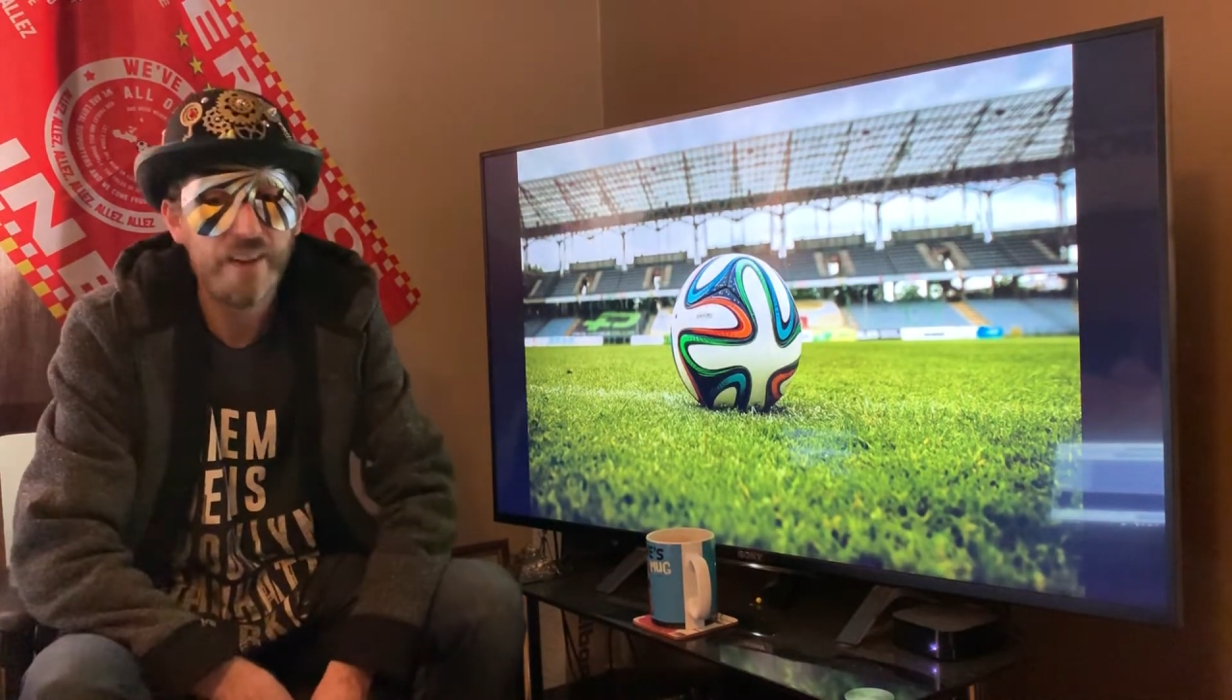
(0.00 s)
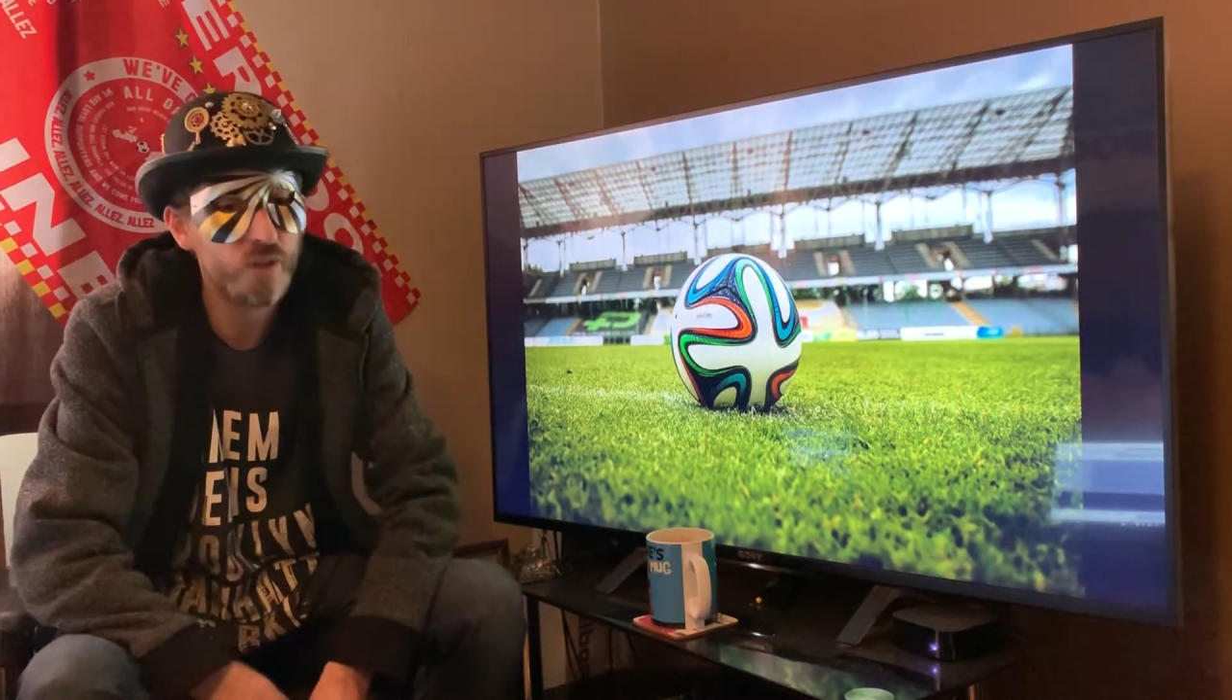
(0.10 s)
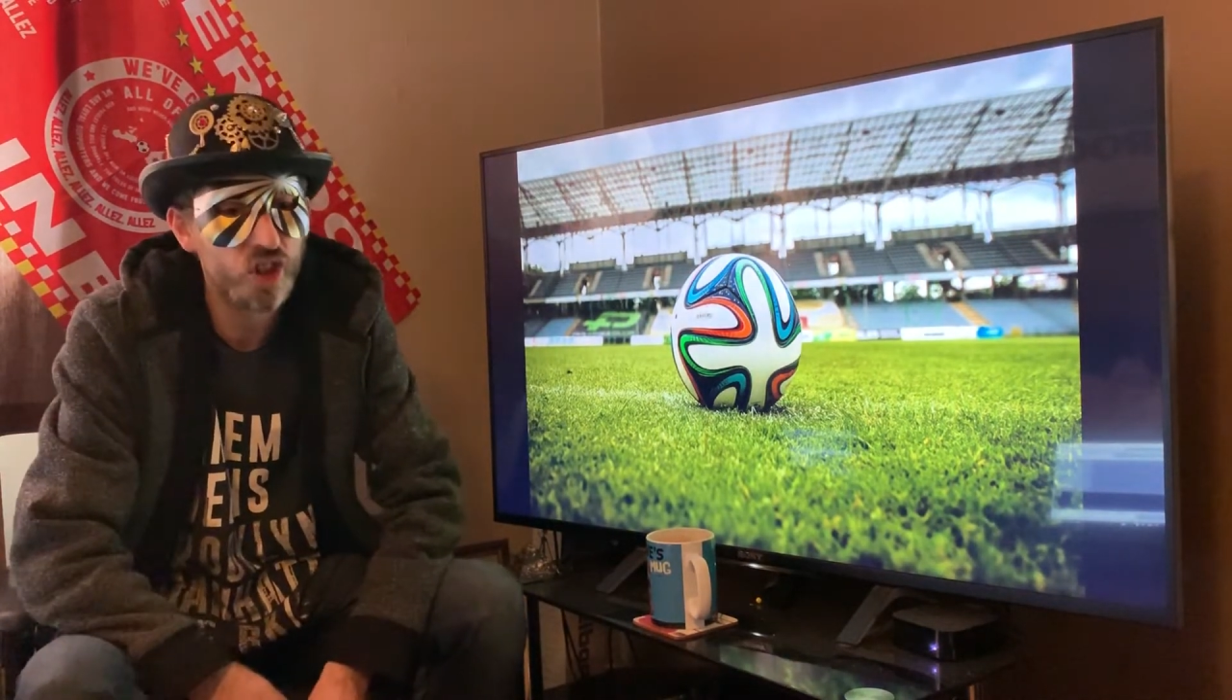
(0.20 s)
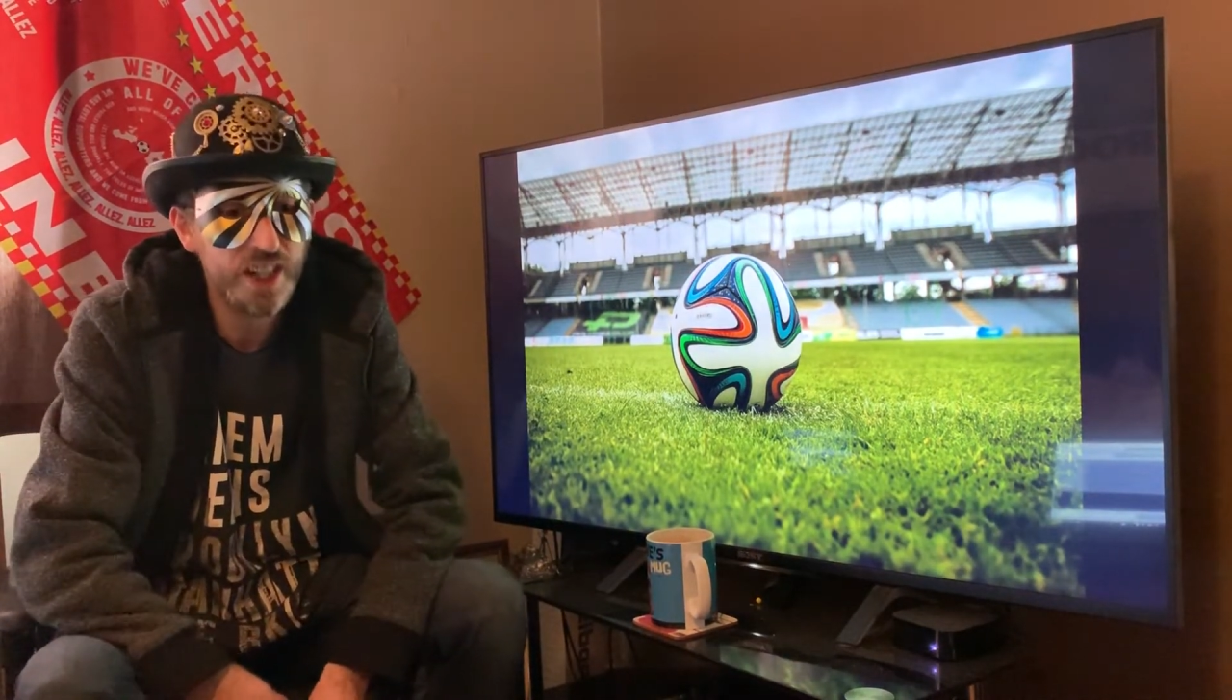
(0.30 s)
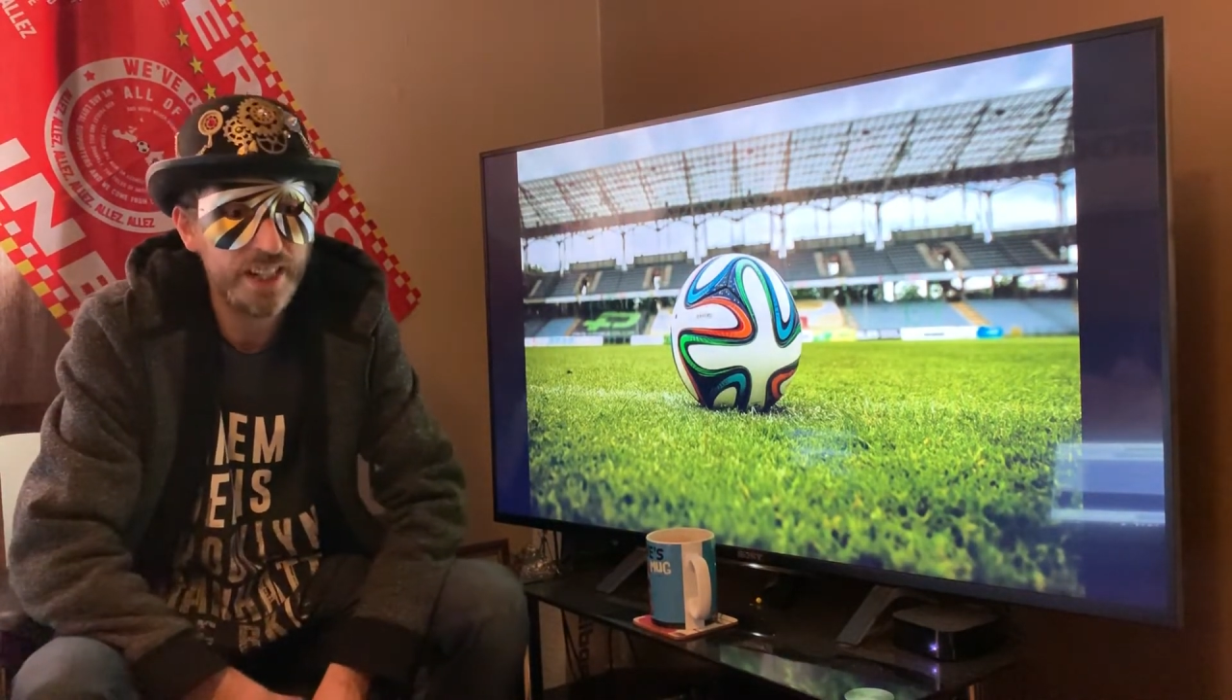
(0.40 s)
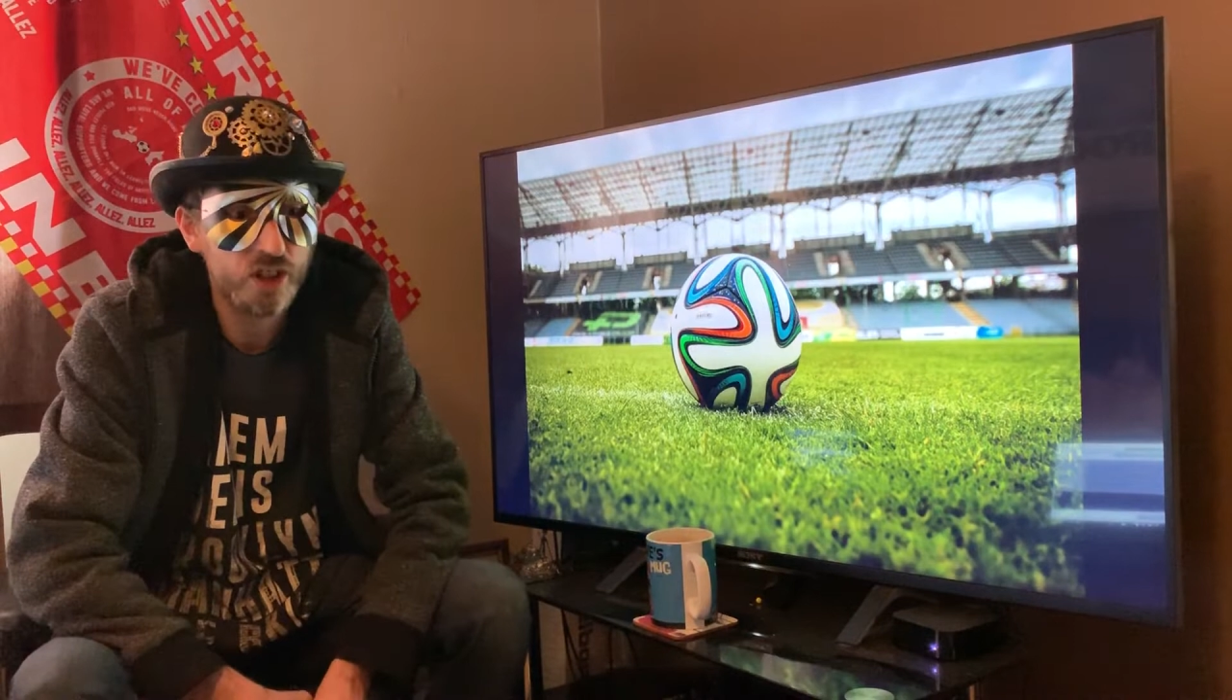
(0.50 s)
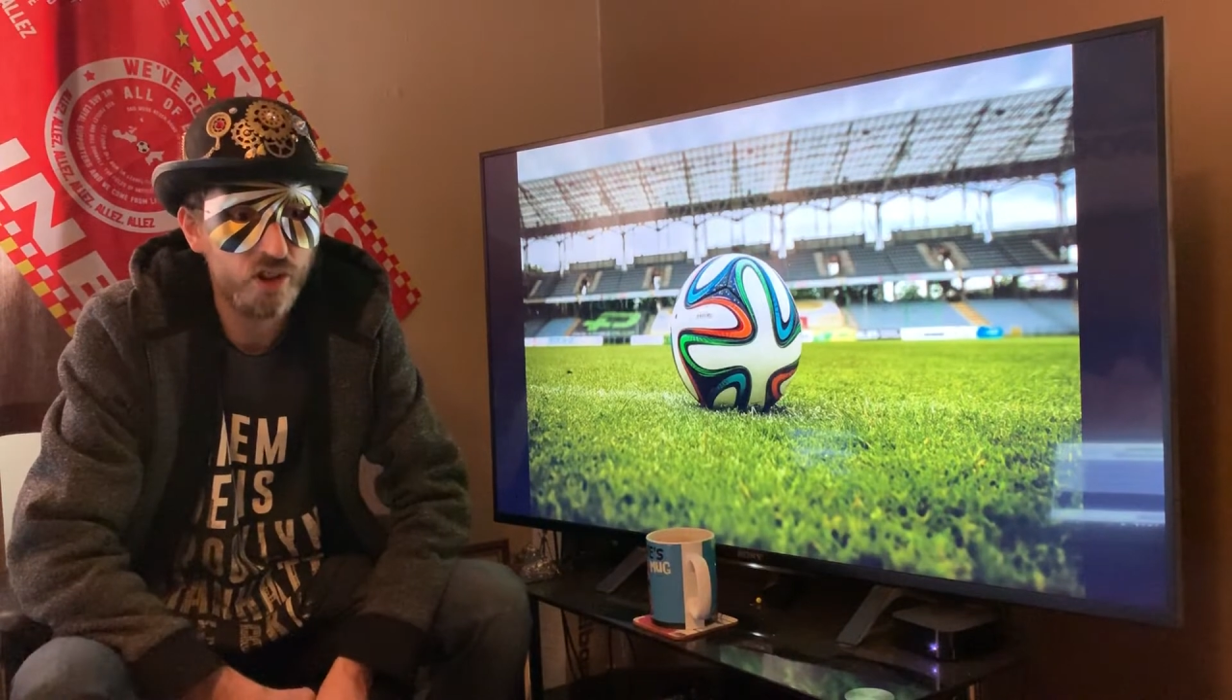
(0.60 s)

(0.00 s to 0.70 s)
I haven't seen a